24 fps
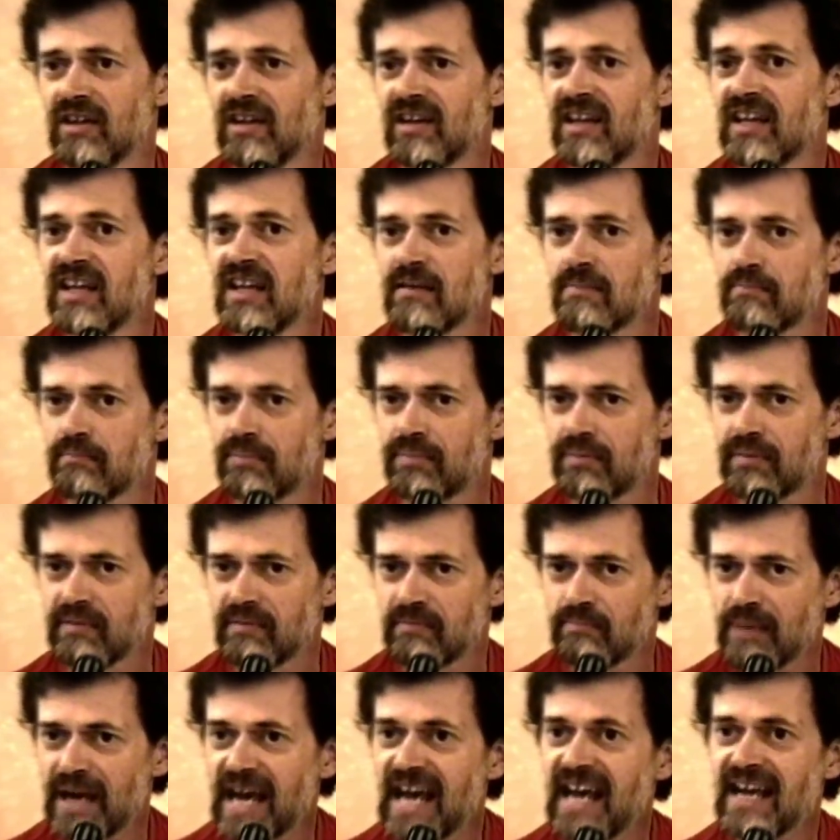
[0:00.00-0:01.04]
keep
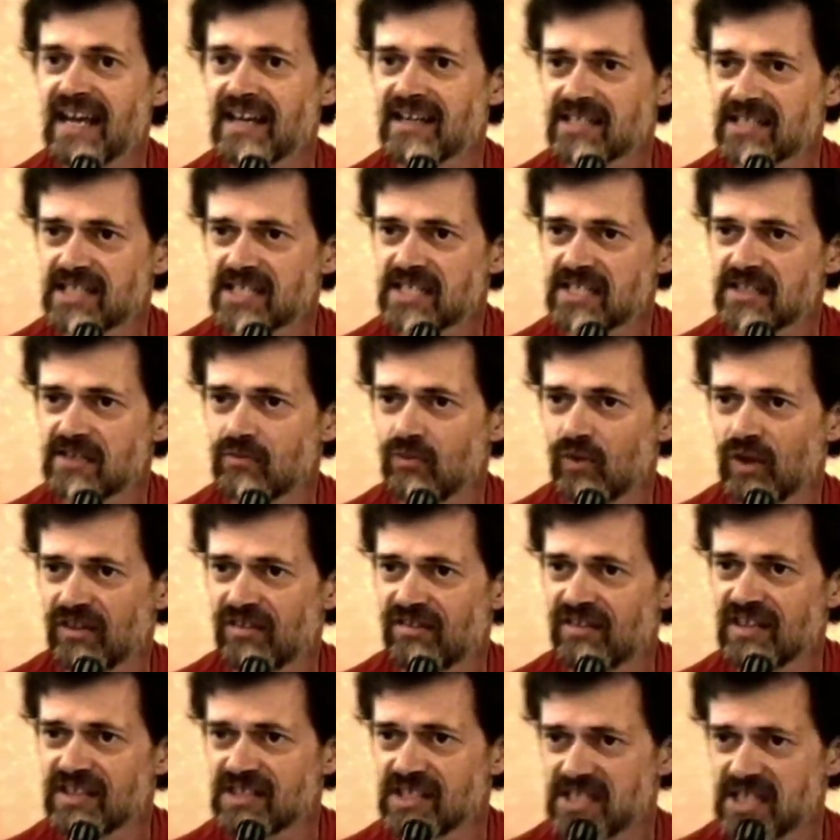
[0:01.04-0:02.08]
pace with
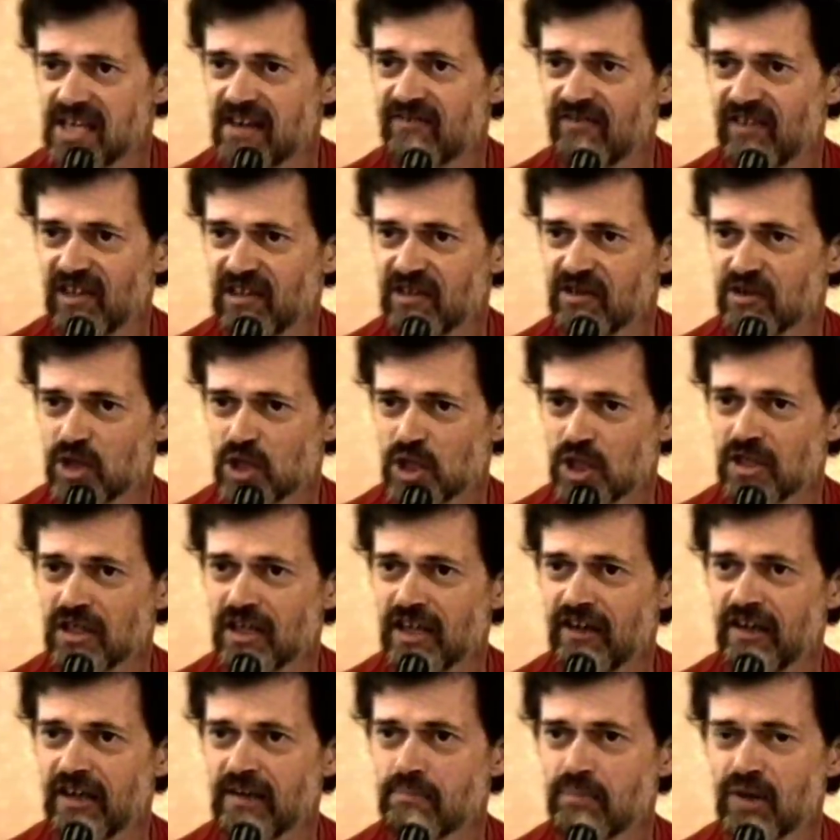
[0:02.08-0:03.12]
this
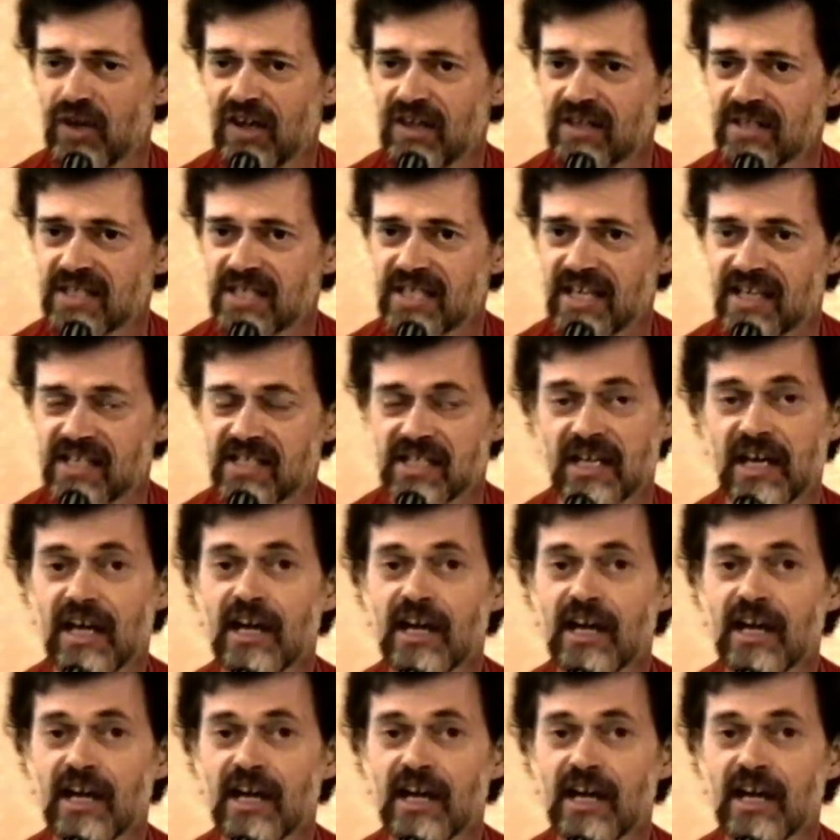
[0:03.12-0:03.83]
evolutionary process.